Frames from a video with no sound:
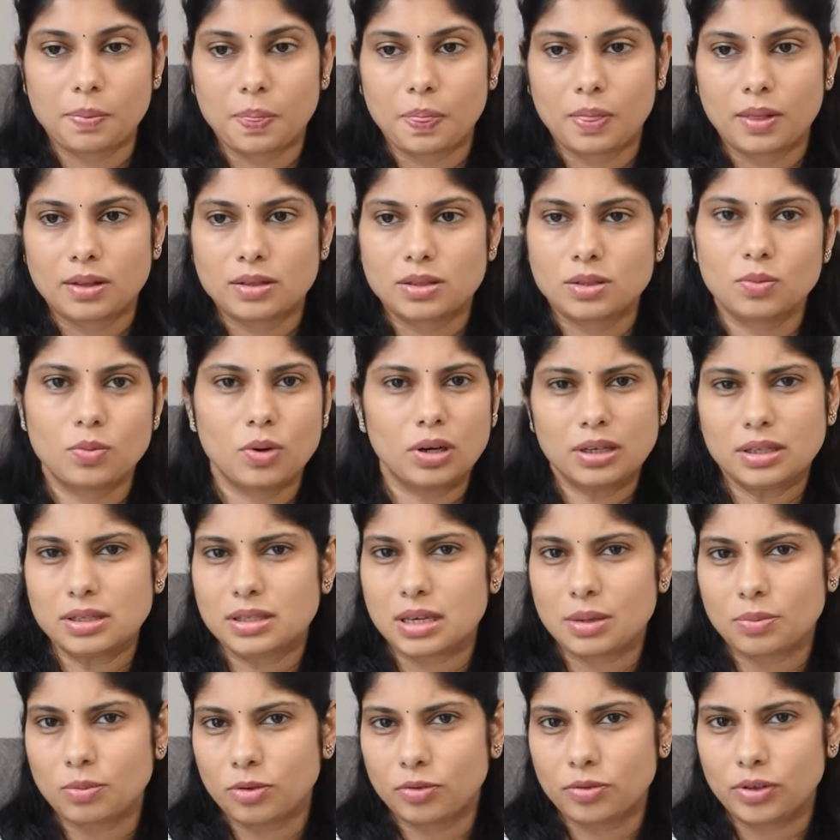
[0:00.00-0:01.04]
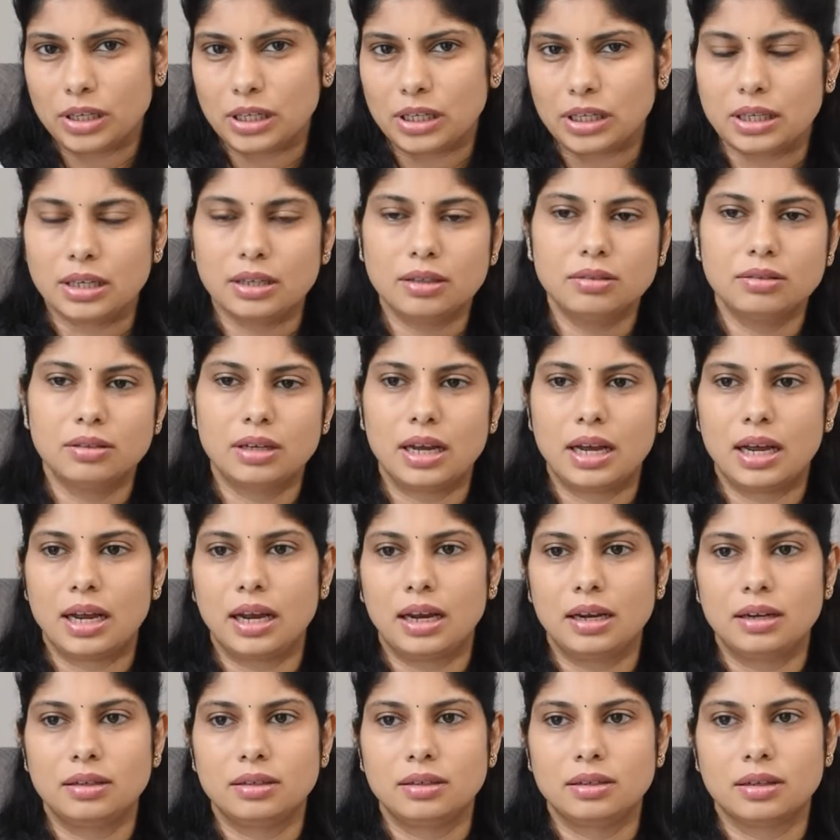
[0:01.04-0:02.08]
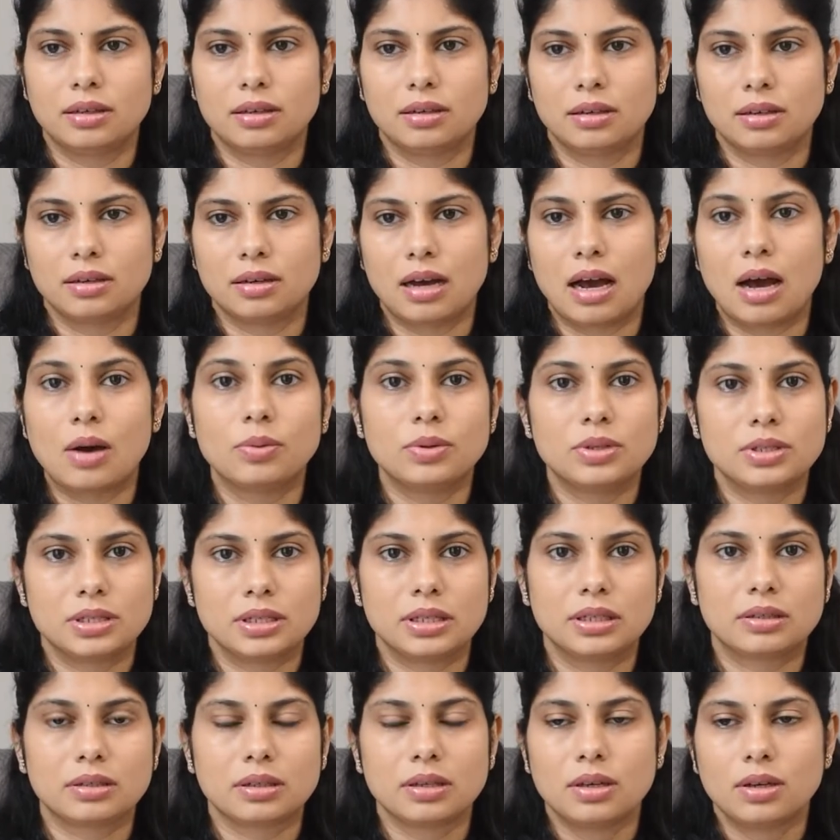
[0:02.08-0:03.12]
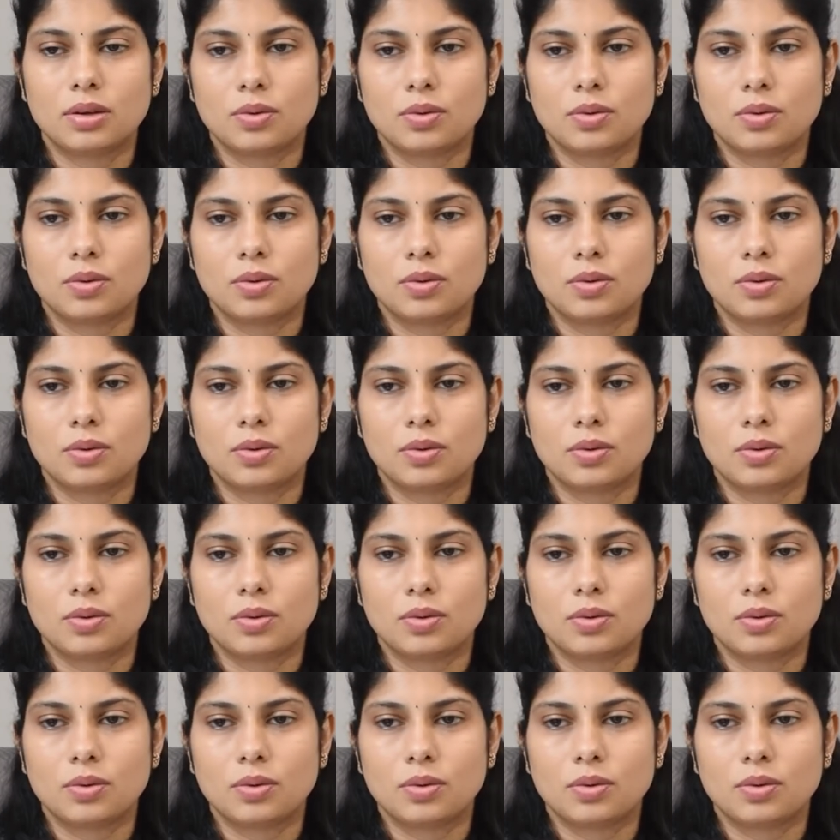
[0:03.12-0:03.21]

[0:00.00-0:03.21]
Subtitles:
So what is hemophilia and how is it,